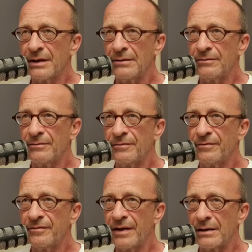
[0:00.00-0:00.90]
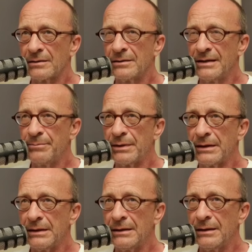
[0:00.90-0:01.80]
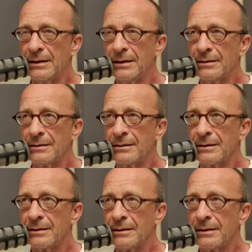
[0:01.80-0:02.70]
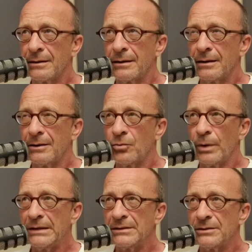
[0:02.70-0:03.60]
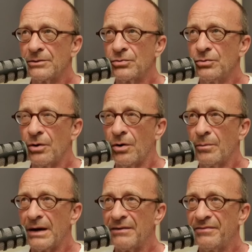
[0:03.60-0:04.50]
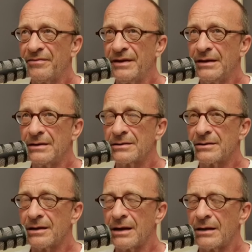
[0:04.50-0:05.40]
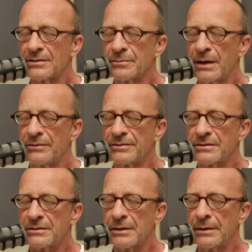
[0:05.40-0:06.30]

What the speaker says: and felt deeply and went into all my fears in the last months.